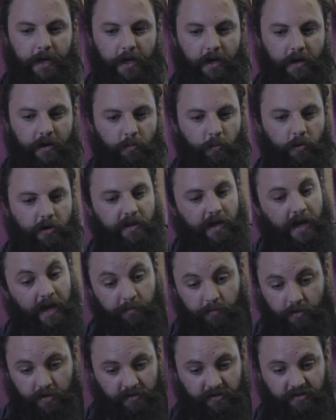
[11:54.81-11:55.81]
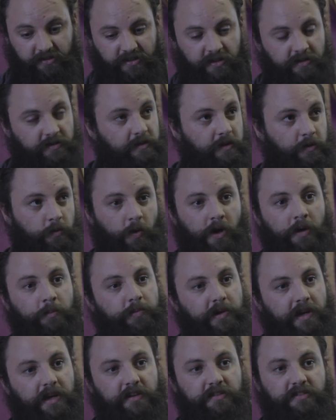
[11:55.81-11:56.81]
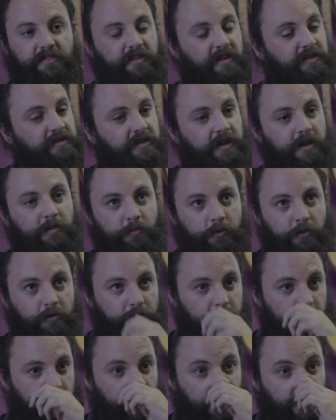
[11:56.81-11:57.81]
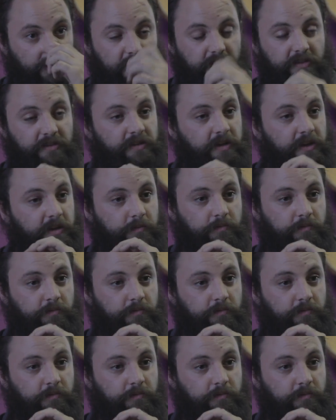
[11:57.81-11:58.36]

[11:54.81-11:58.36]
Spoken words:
where the amp can sit in one place, doesn't get moved around, doesn't